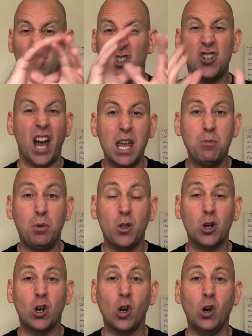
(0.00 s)
the shape of
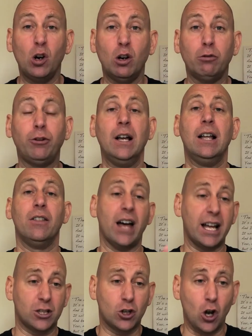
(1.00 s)
the glove,
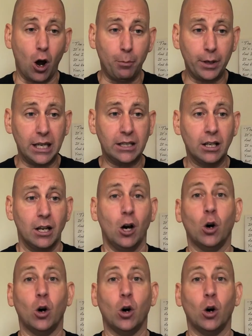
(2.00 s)
that's copied.